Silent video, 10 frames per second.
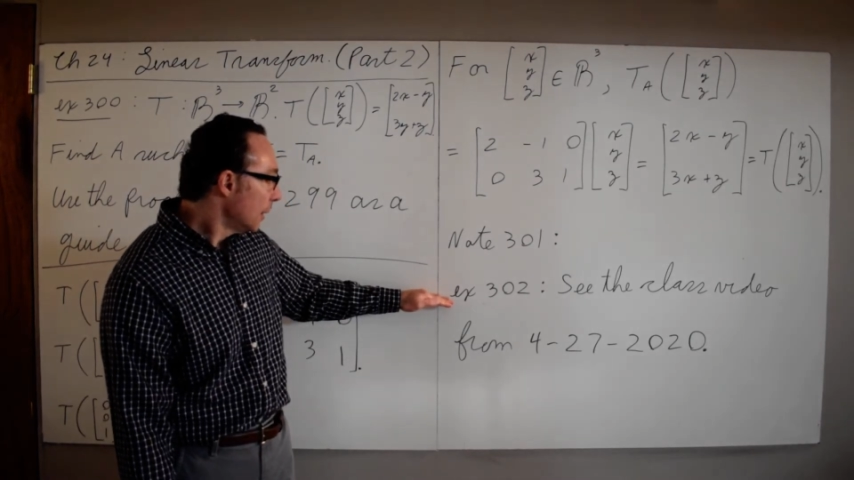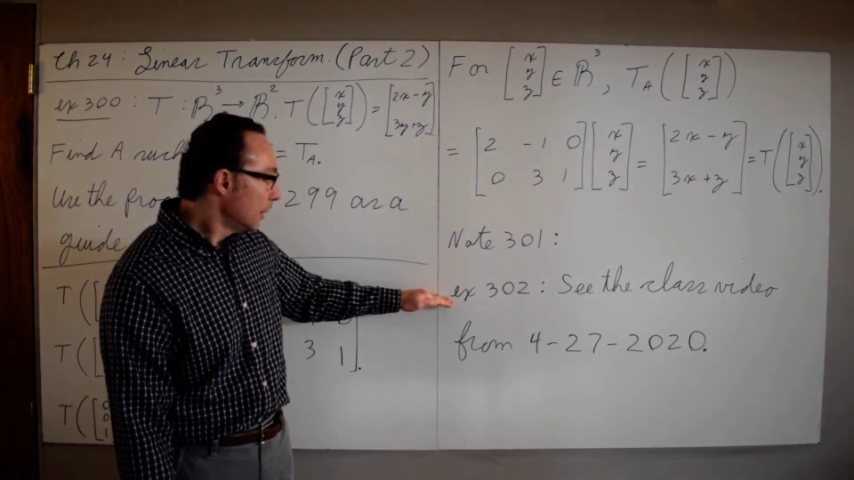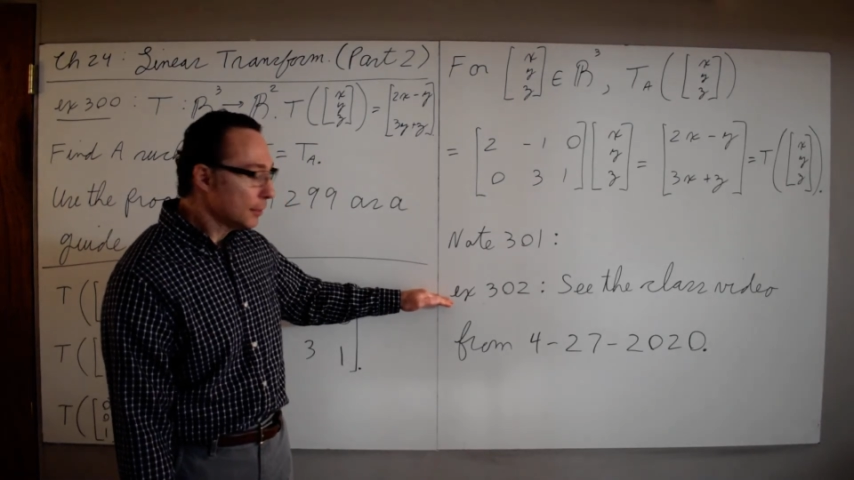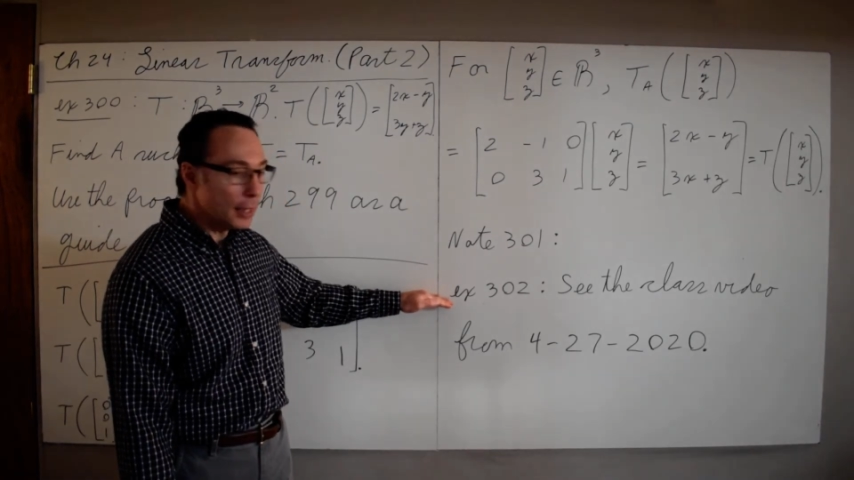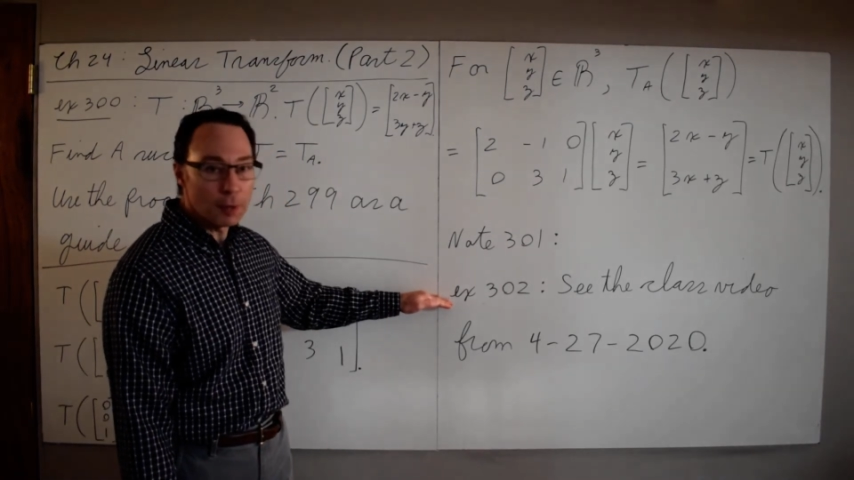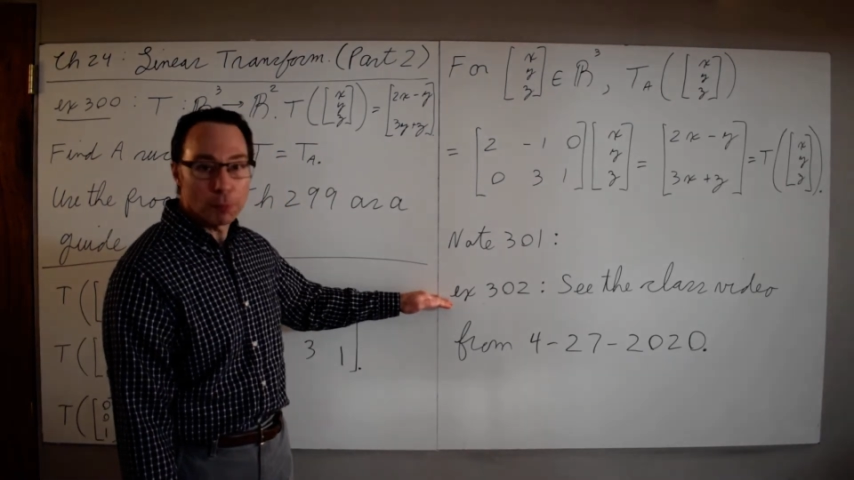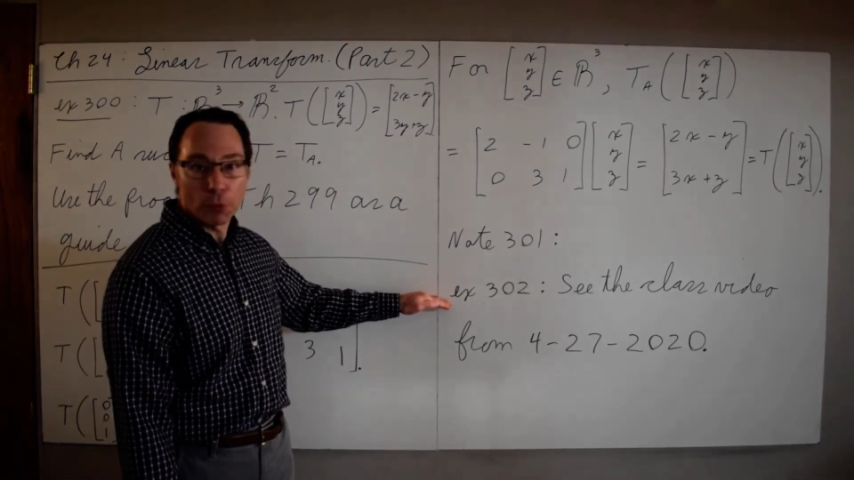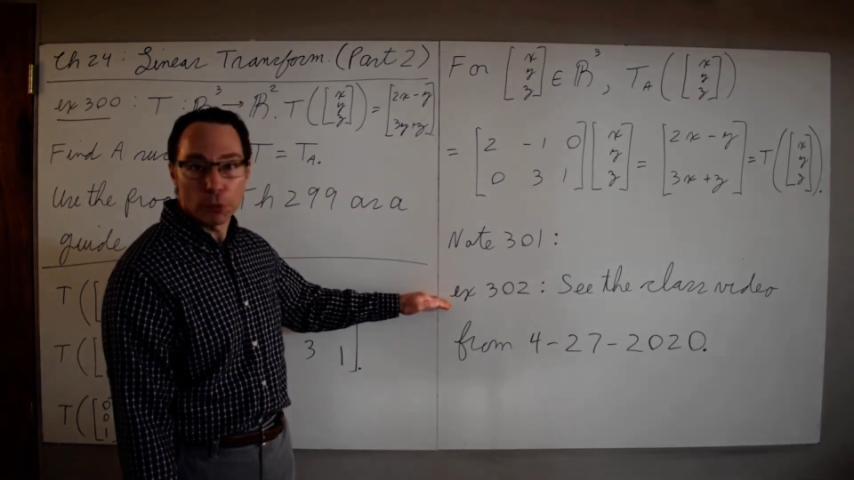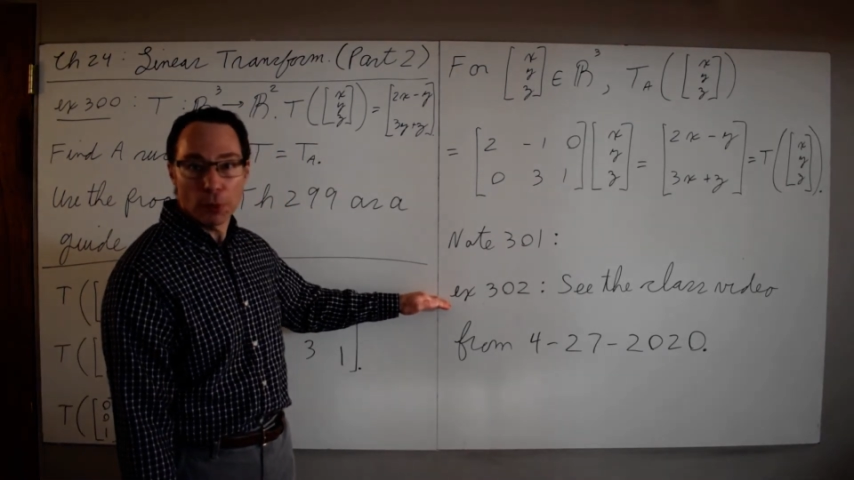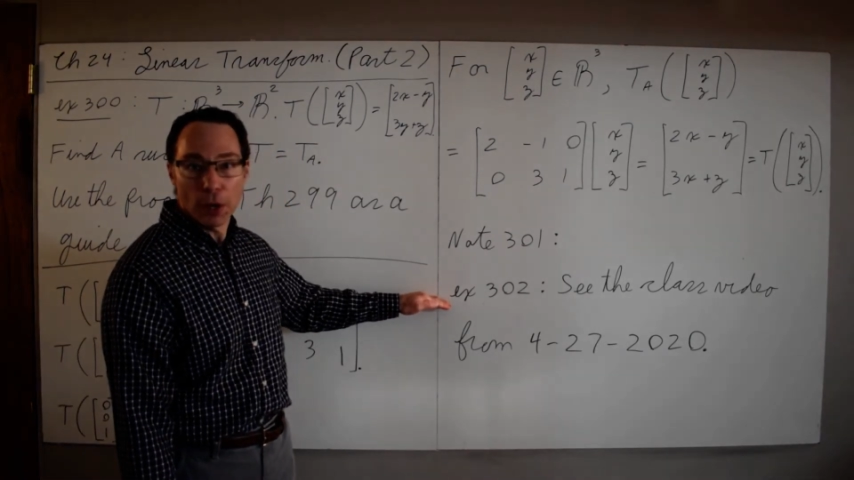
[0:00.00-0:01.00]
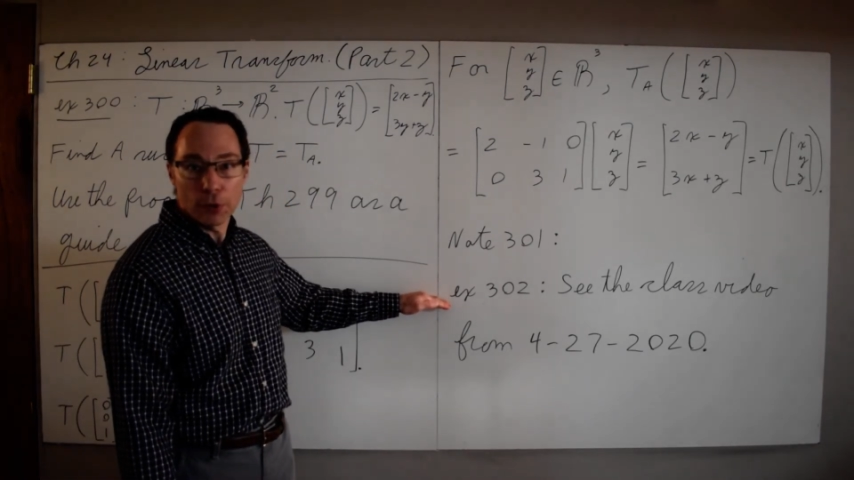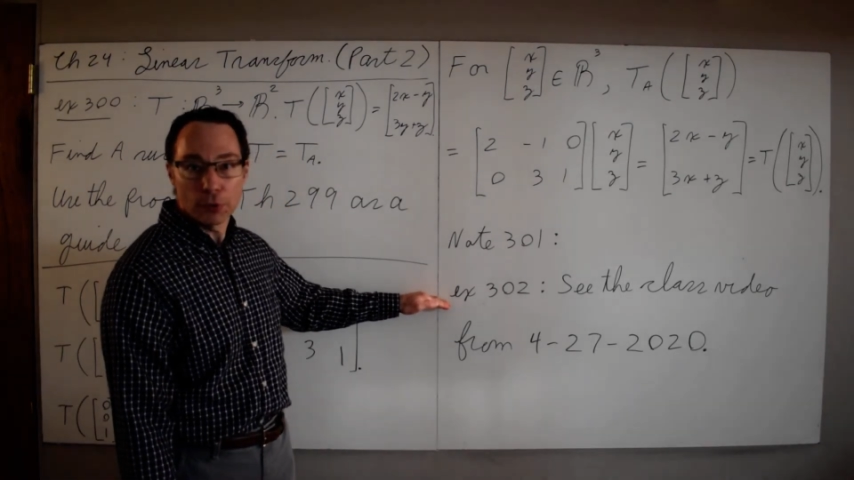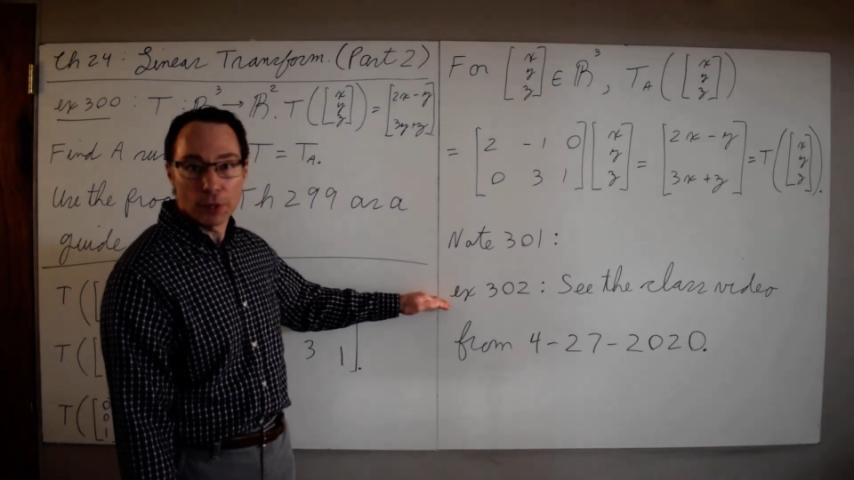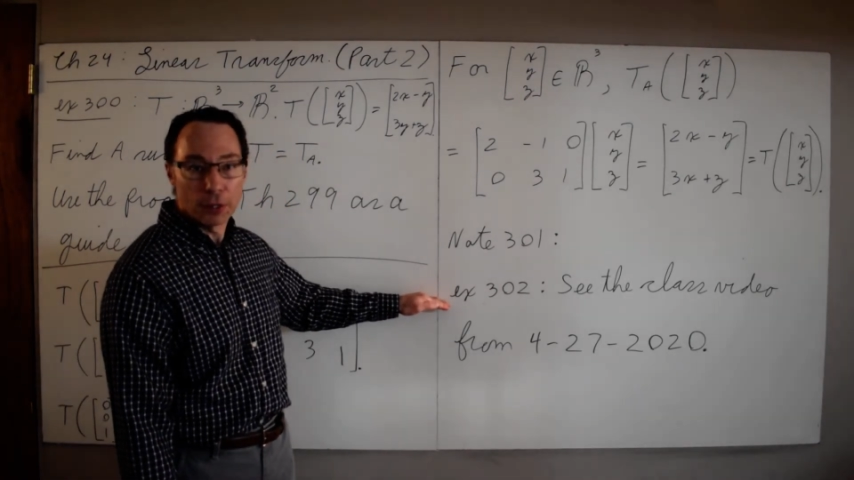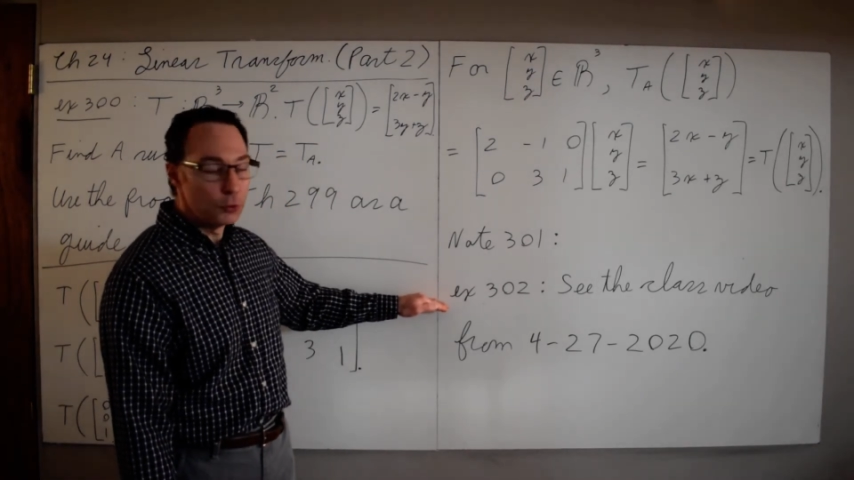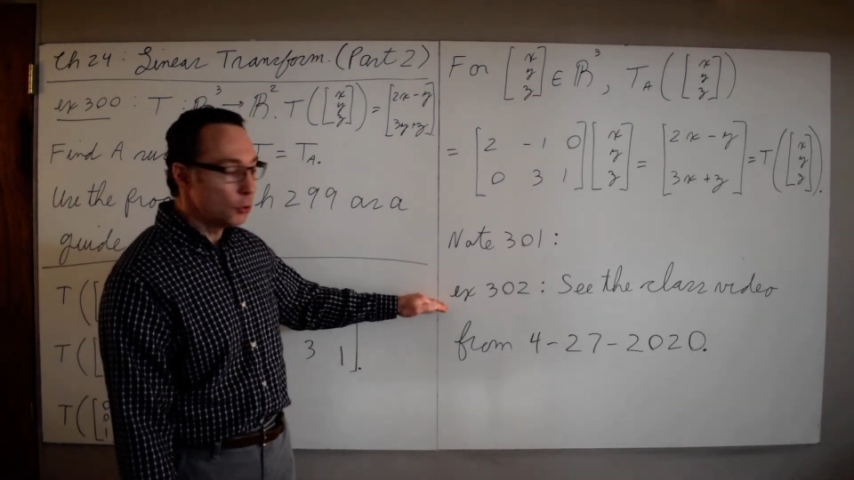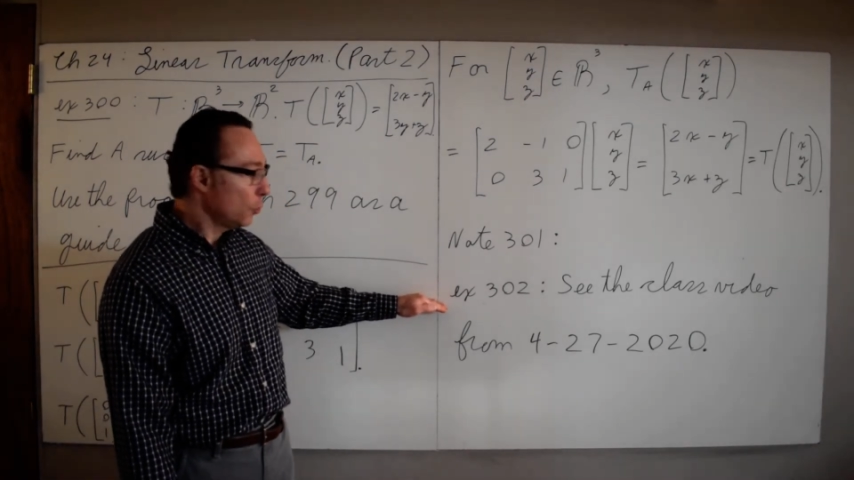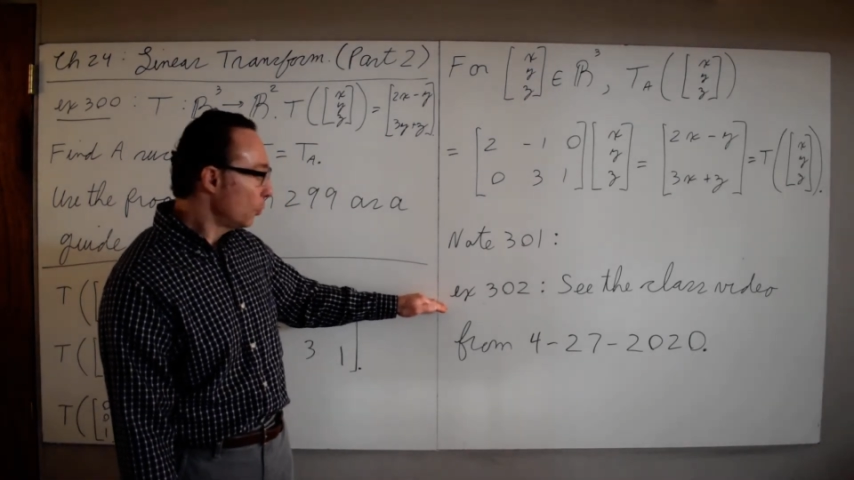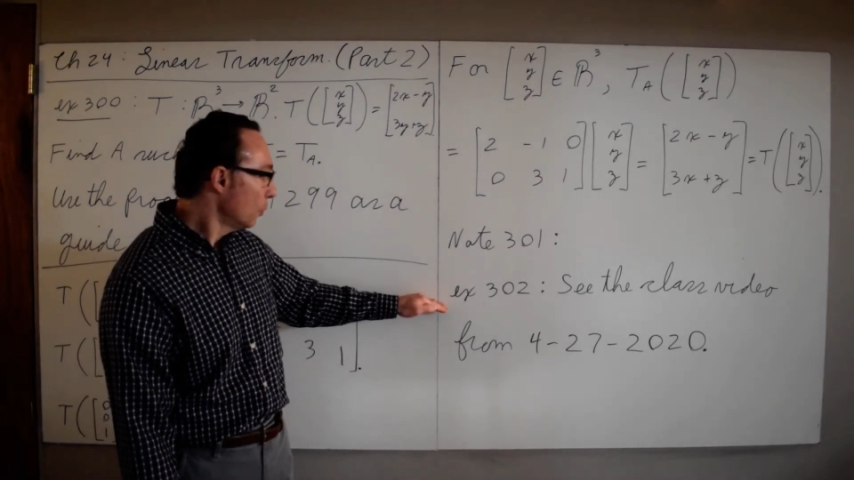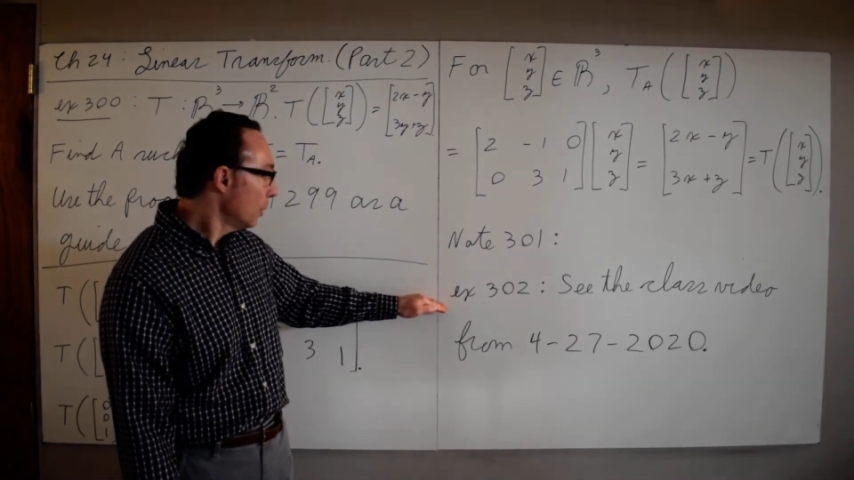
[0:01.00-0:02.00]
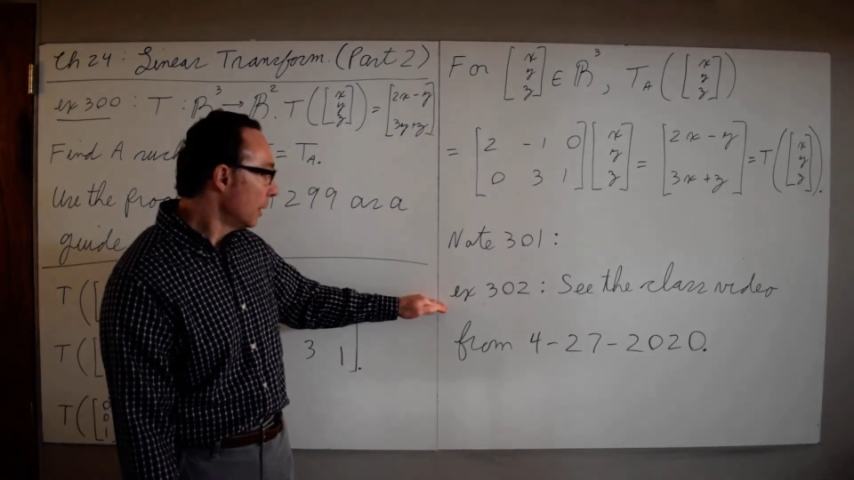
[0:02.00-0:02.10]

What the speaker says: example 302